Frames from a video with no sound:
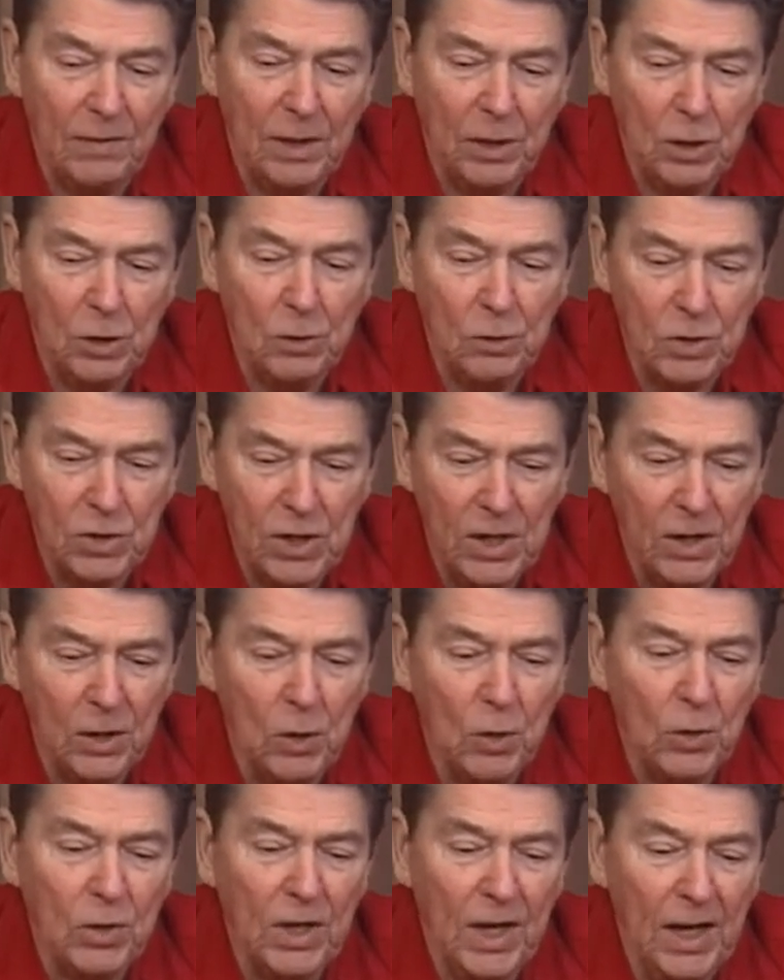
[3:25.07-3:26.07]
that using
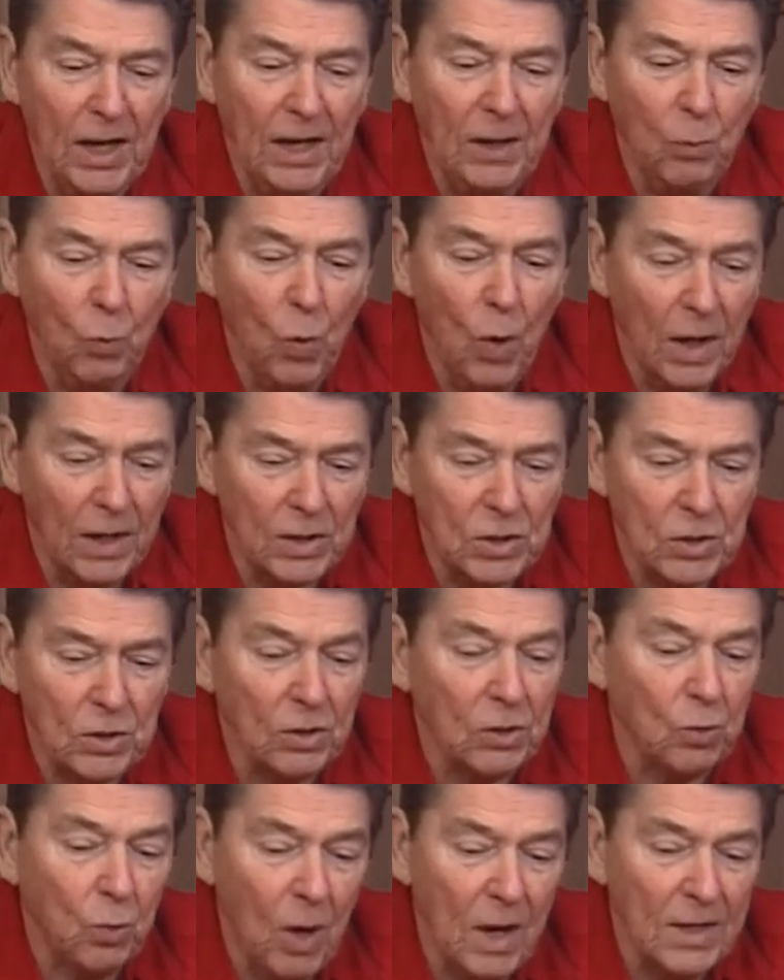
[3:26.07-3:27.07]
cocaine once or
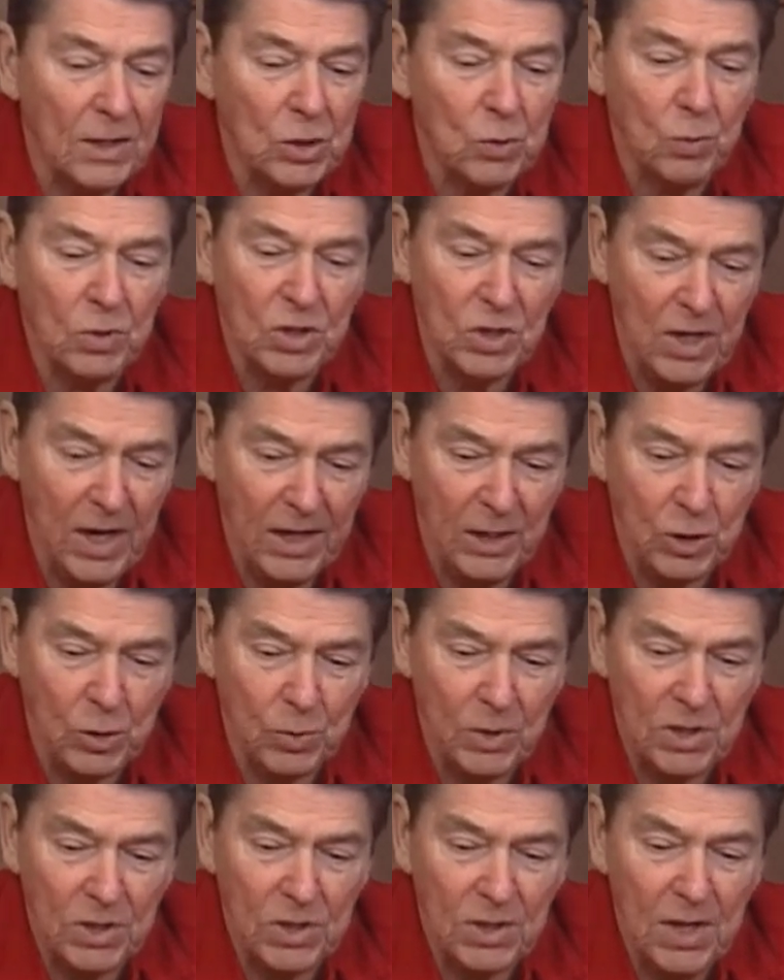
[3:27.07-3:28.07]
twice was
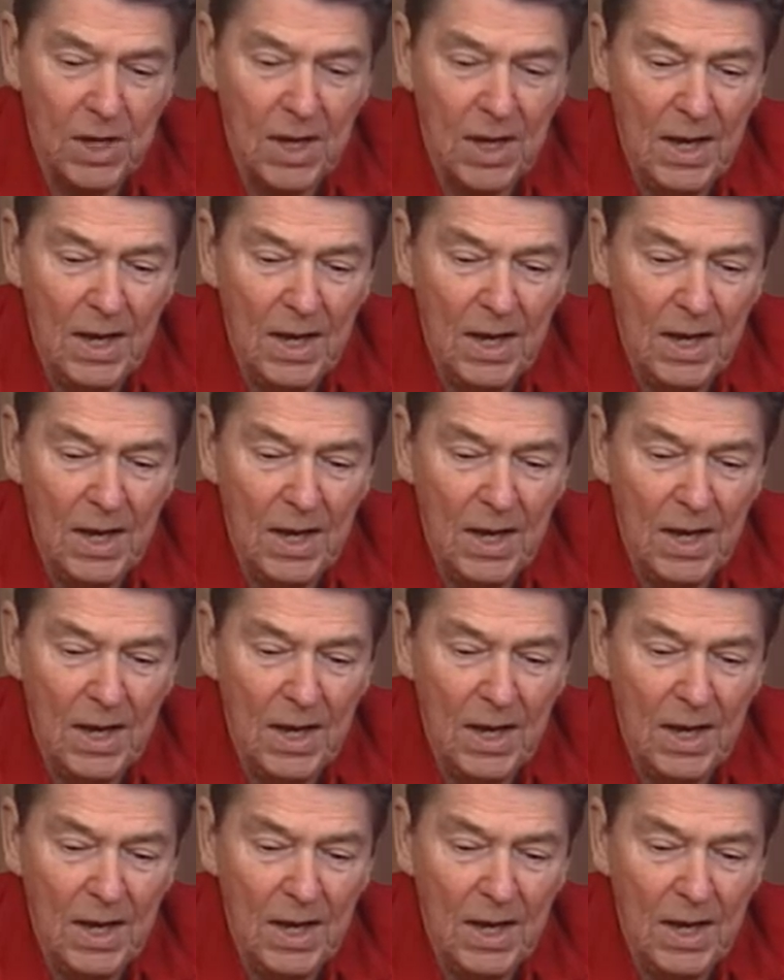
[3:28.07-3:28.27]
dangerous.